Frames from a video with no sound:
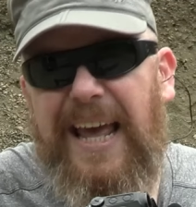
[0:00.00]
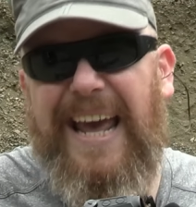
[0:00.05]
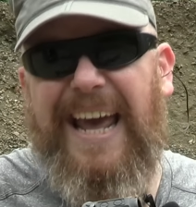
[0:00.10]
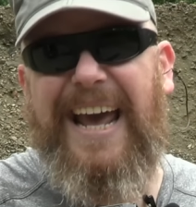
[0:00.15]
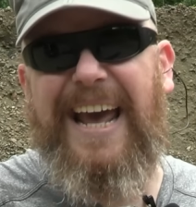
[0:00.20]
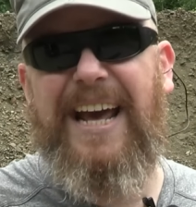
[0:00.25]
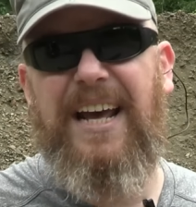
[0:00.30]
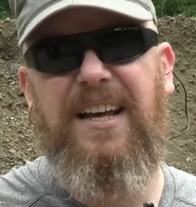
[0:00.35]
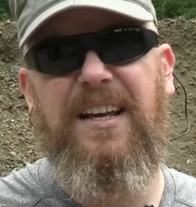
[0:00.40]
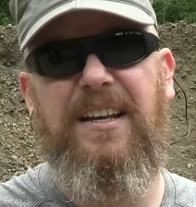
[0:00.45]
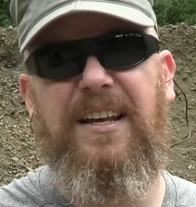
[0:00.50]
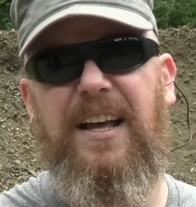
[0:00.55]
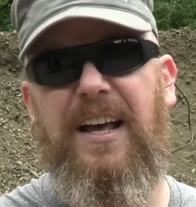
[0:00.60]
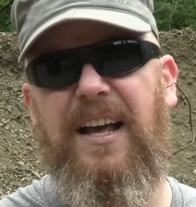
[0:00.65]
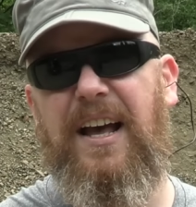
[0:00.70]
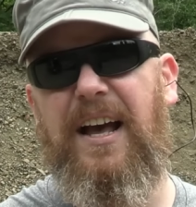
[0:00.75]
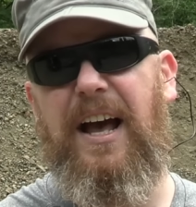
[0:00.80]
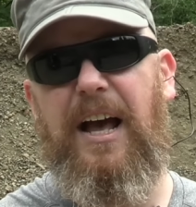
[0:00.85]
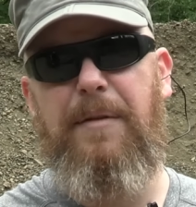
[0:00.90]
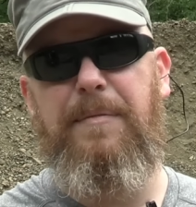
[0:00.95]

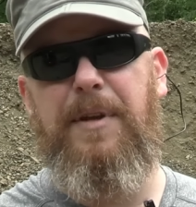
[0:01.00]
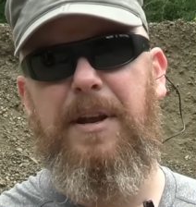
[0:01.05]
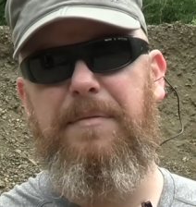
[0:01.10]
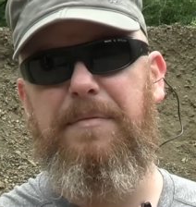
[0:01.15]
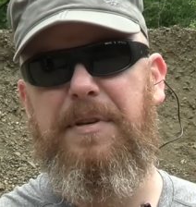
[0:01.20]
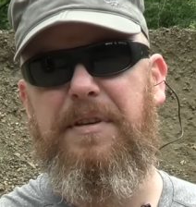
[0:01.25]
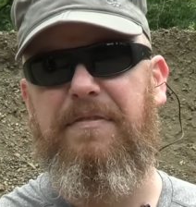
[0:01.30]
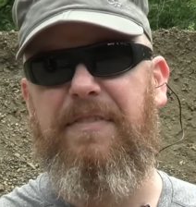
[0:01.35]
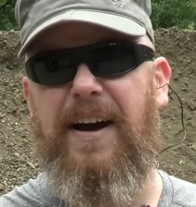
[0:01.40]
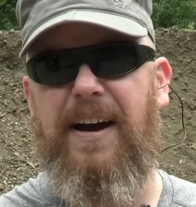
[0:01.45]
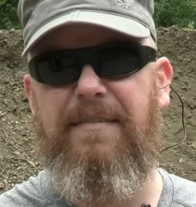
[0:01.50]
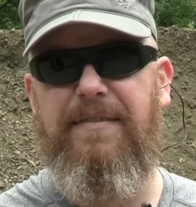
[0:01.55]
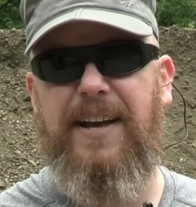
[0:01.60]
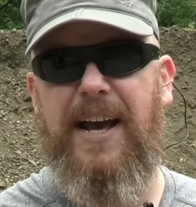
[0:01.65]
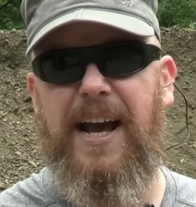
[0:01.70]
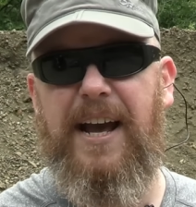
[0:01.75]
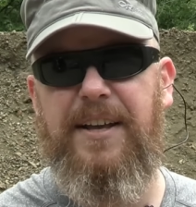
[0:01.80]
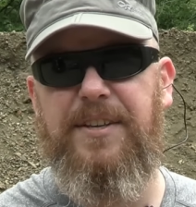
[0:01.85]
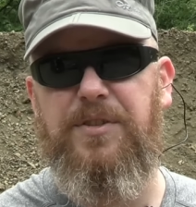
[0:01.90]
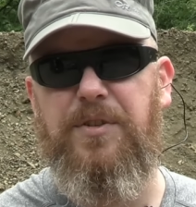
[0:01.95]
I'm an MP5
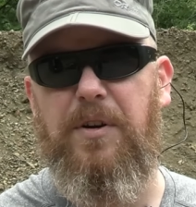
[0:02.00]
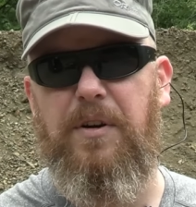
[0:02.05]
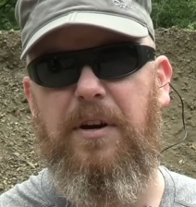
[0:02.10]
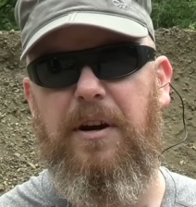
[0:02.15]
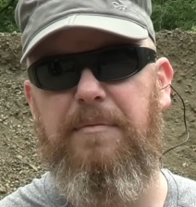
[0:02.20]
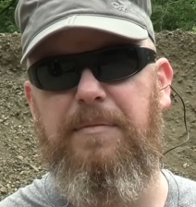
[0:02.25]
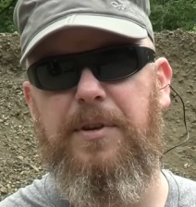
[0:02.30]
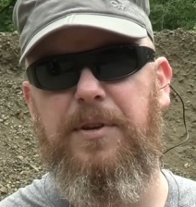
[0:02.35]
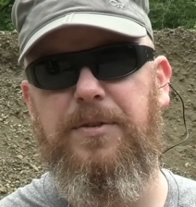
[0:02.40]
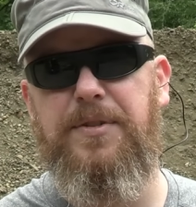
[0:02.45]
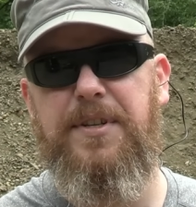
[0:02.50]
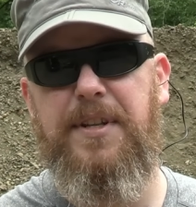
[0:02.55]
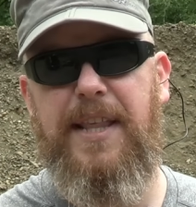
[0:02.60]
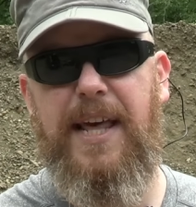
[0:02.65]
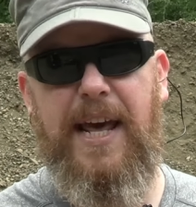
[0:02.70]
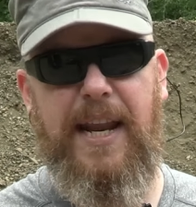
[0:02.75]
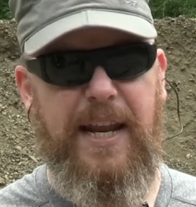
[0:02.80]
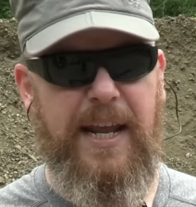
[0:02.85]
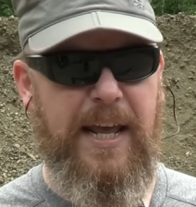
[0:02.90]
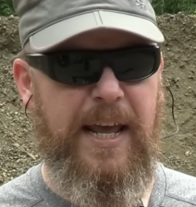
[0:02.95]
guy, so I'm used to
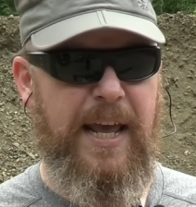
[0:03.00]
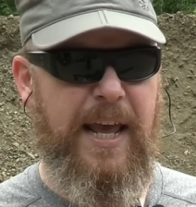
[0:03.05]
that.